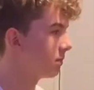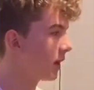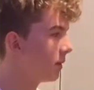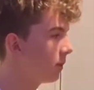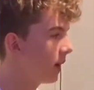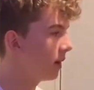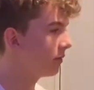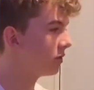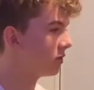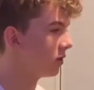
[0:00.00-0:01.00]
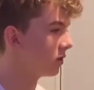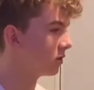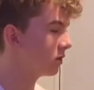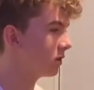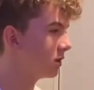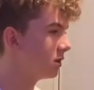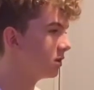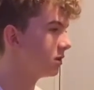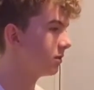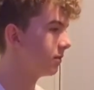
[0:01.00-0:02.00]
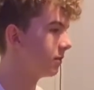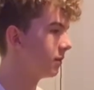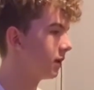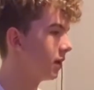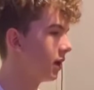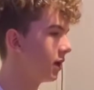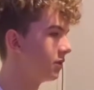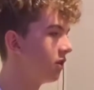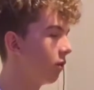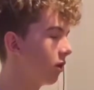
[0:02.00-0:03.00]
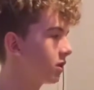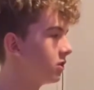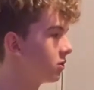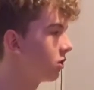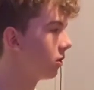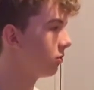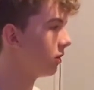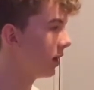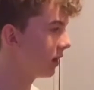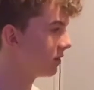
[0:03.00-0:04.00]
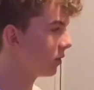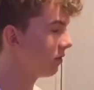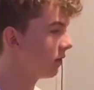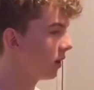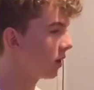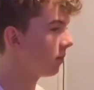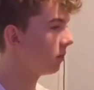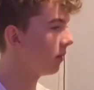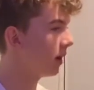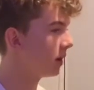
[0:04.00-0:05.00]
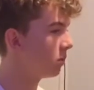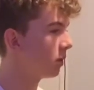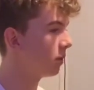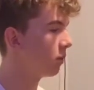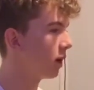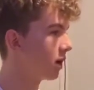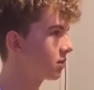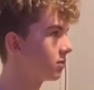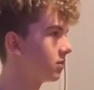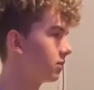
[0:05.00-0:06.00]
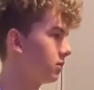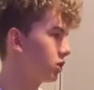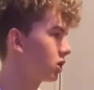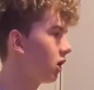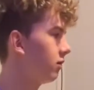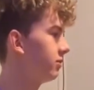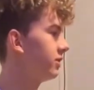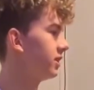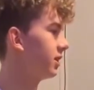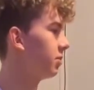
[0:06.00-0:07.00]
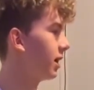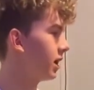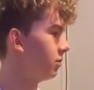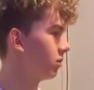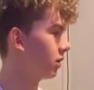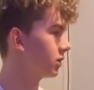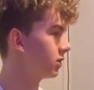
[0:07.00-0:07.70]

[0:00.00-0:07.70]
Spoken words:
keep playing for as long as until I can stop. Really, until I feel like I'm at the point where I just can't physically play anymore. I